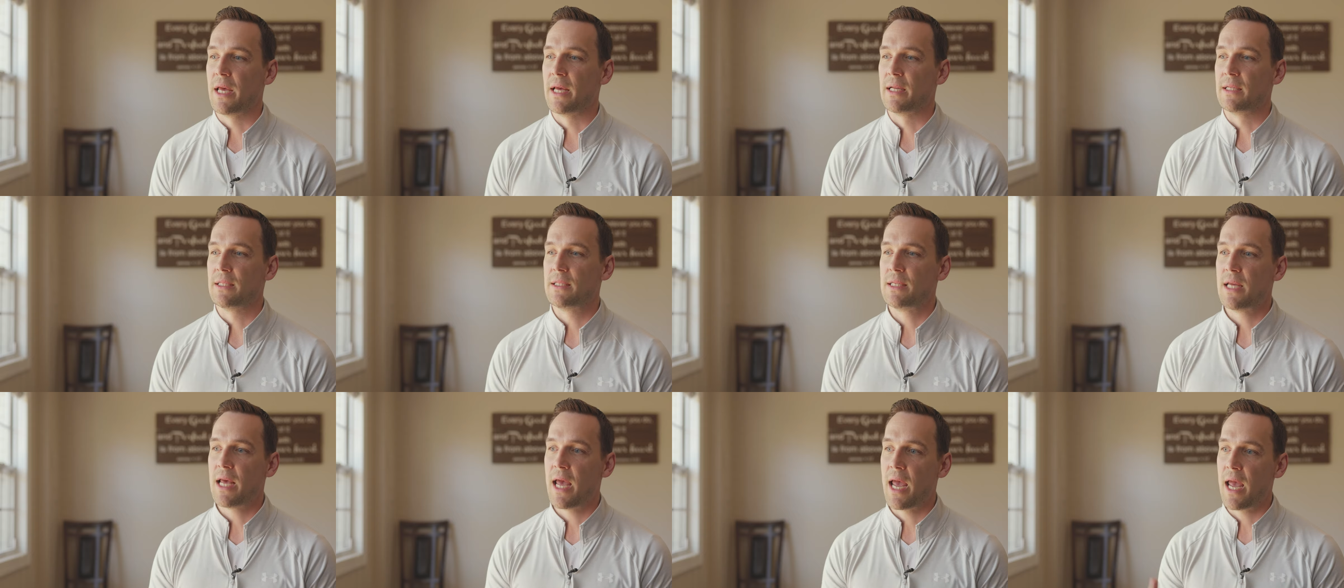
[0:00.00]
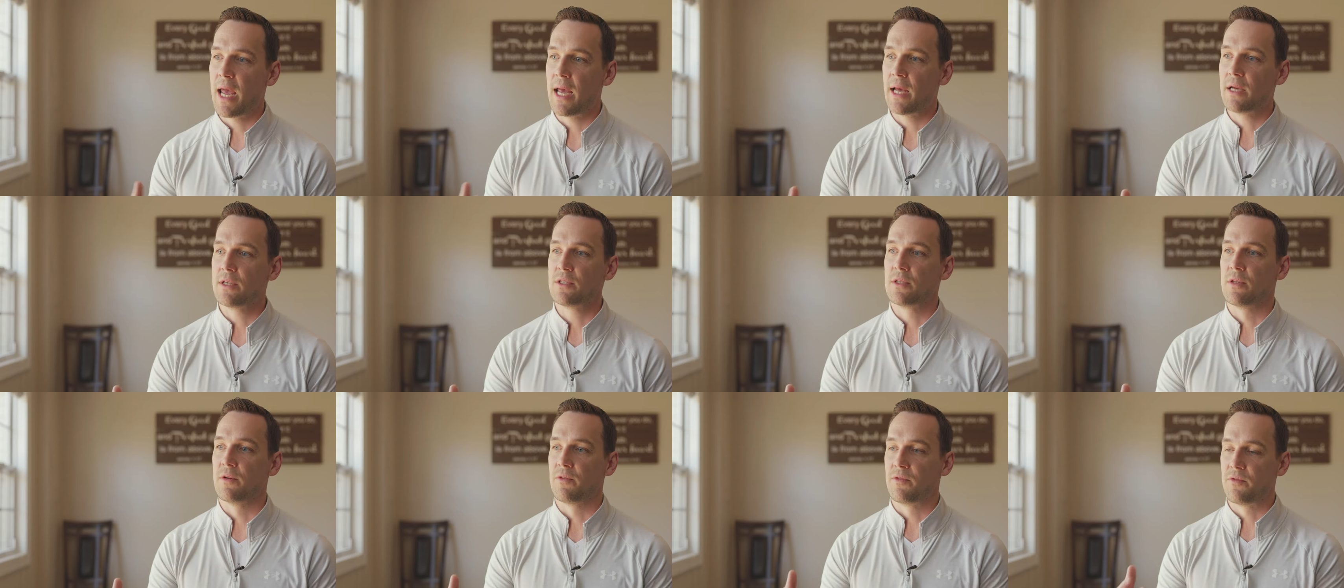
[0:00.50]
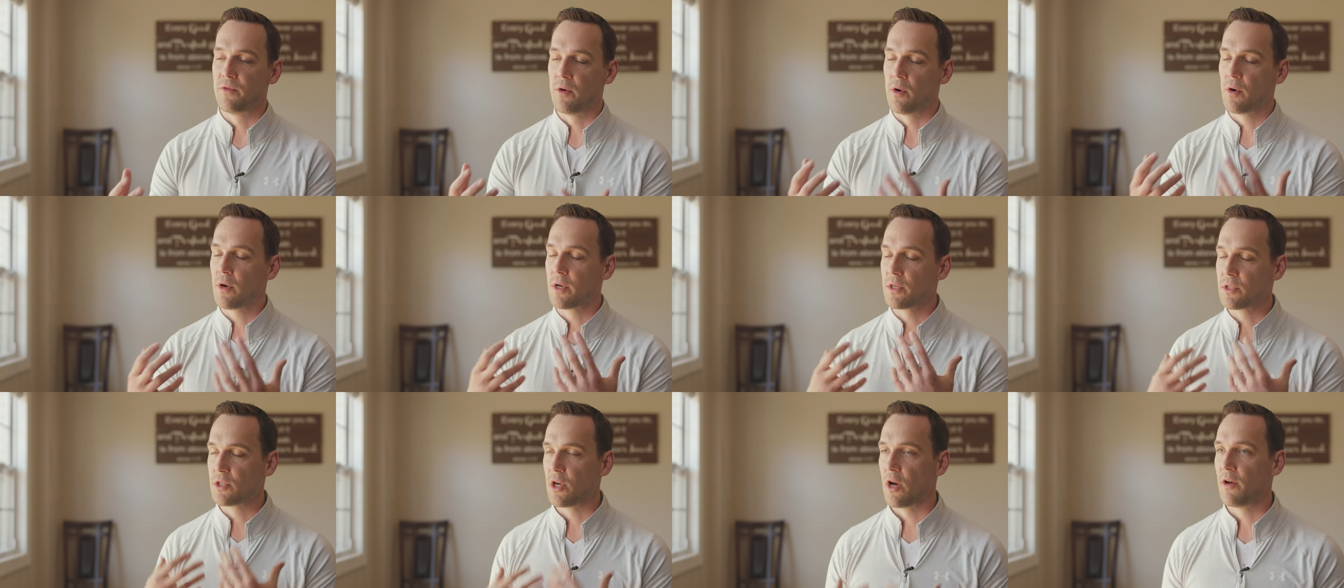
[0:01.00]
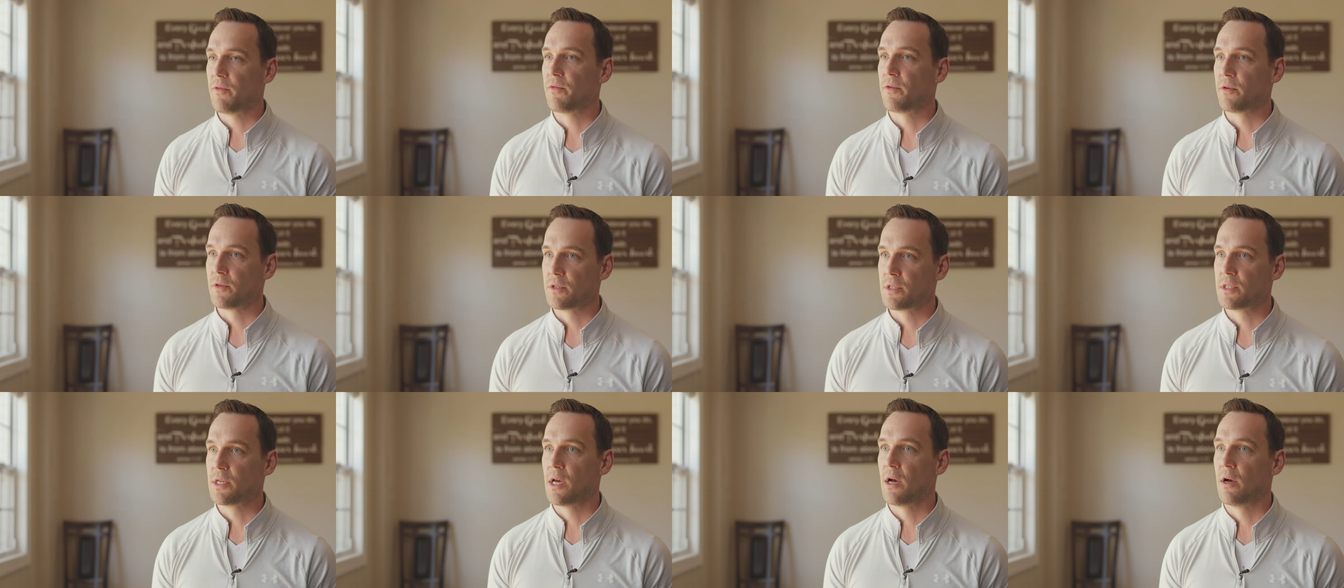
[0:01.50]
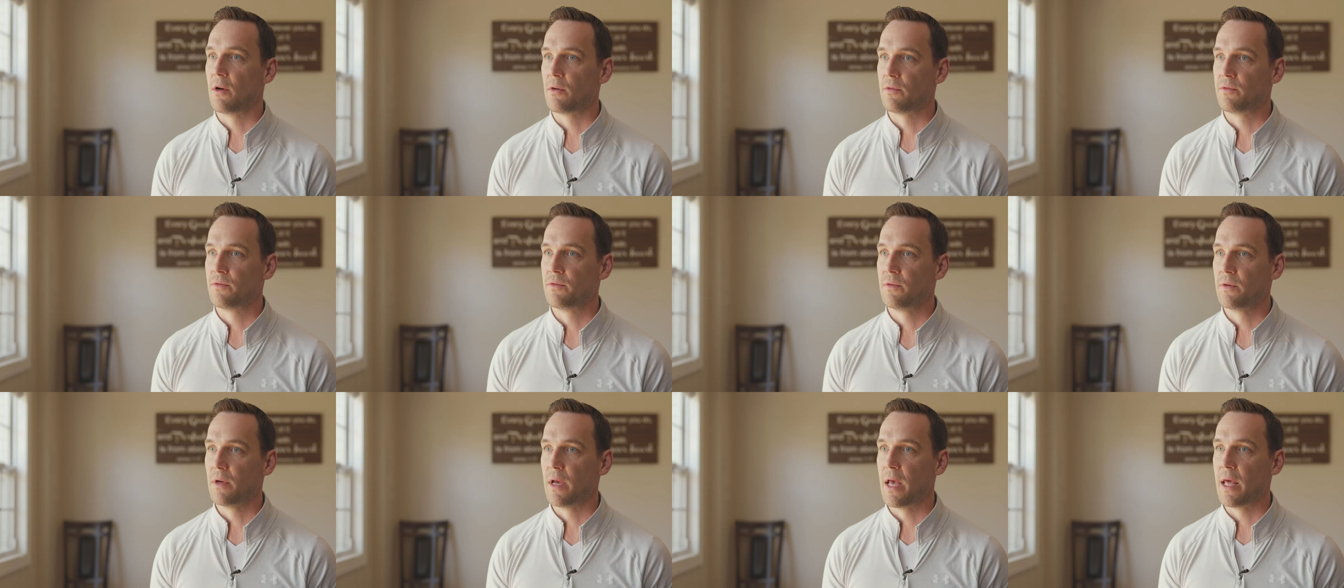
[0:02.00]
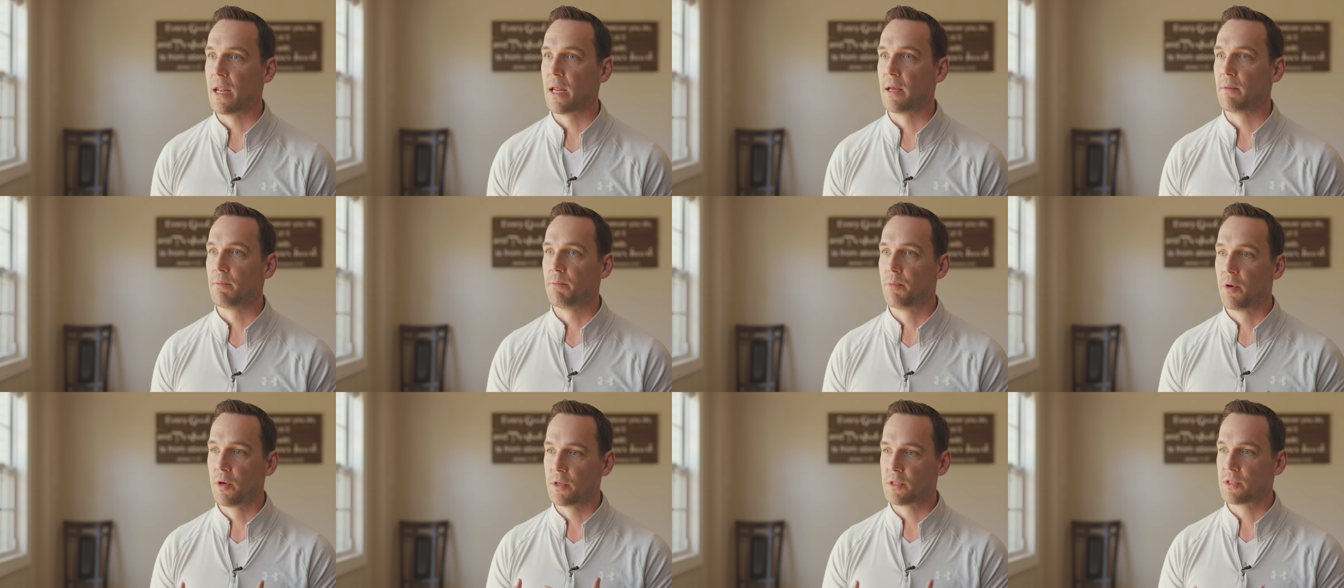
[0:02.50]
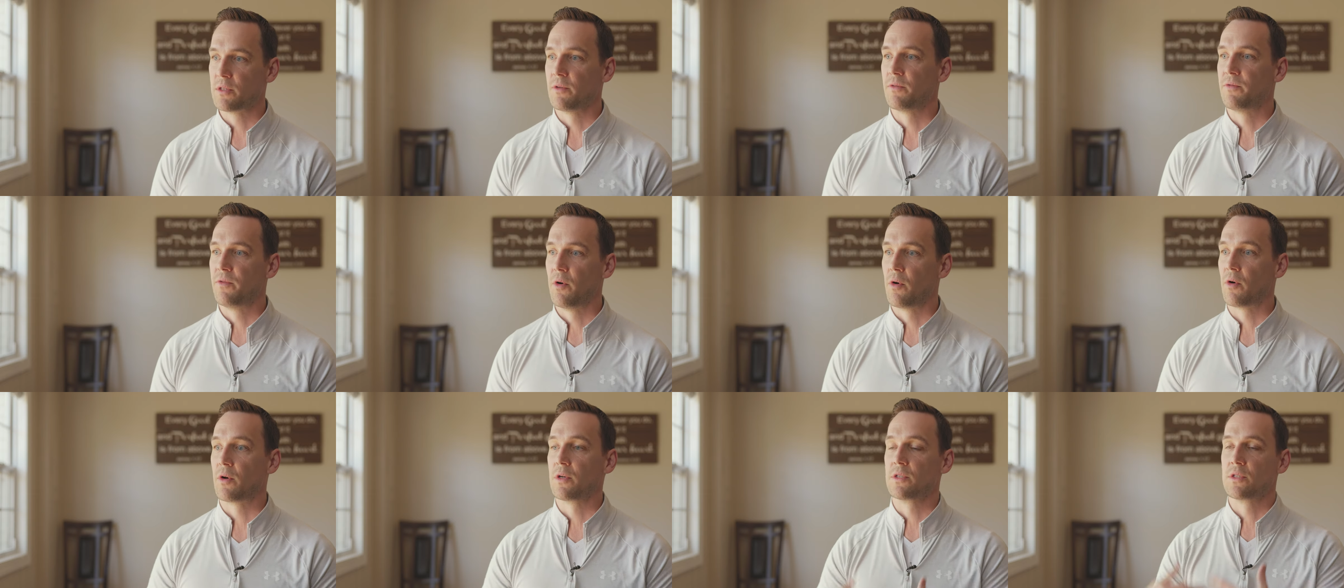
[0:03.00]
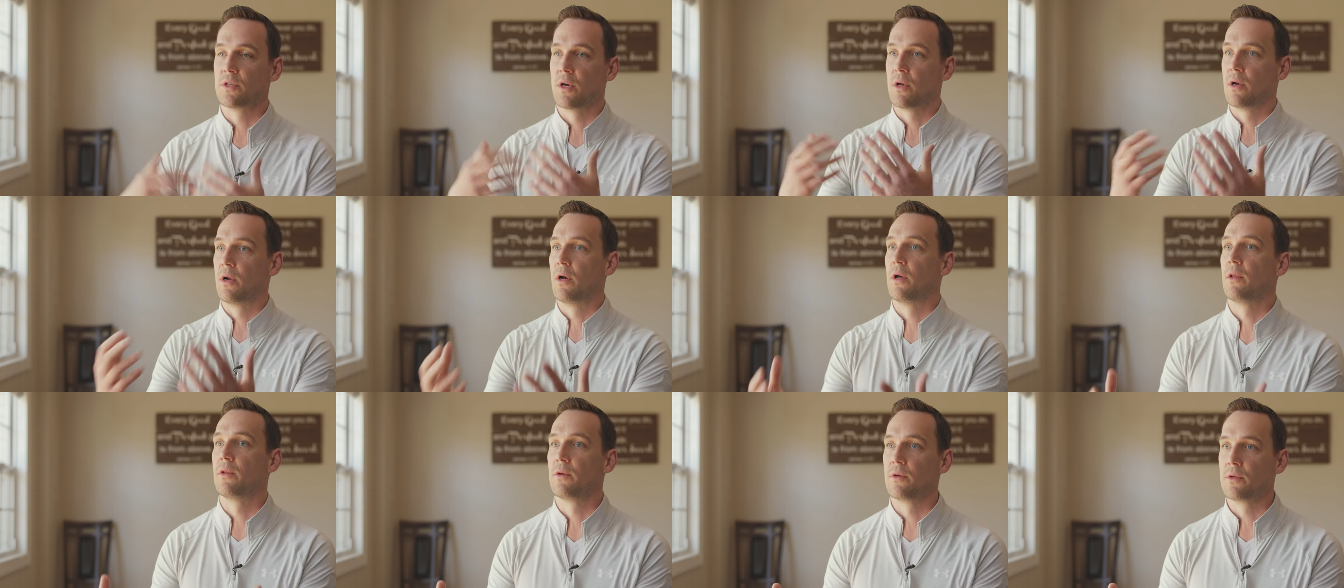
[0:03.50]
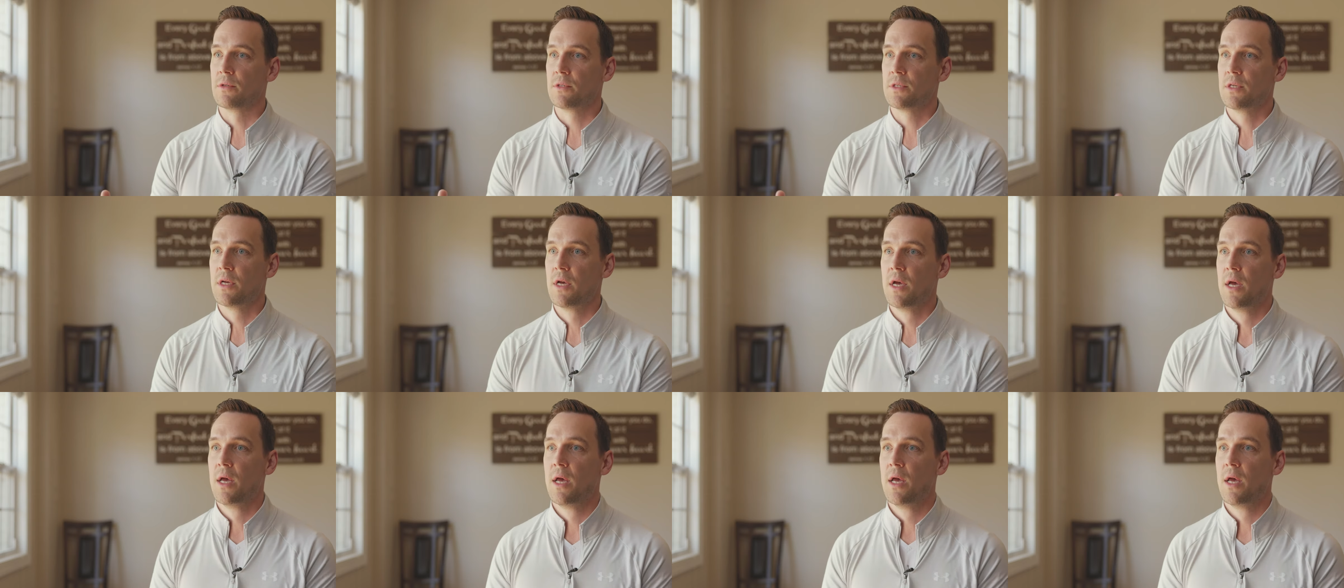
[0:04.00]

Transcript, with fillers: it takes the focus off yourself and it puts the focus on others.